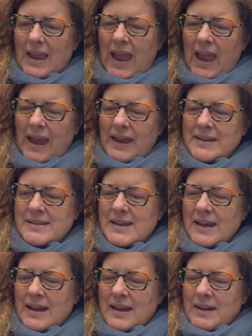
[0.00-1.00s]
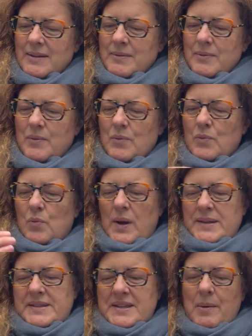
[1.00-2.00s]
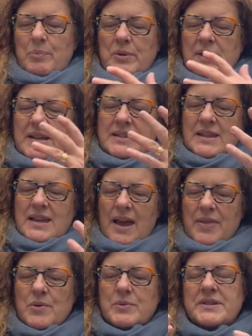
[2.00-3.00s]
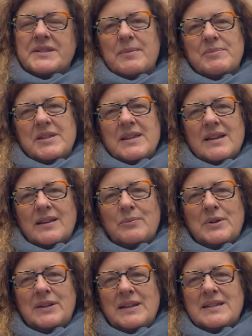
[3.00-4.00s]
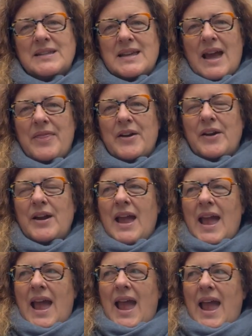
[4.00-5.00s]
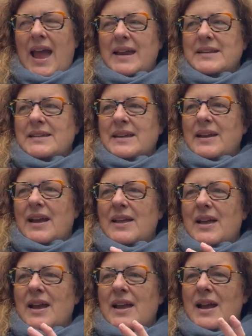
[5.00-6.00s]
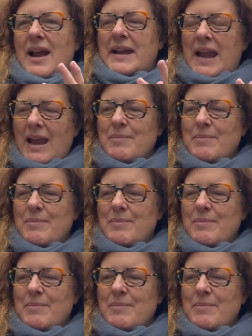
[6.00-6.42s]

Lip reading: and one step will lead to the other, will lead to the other. And I came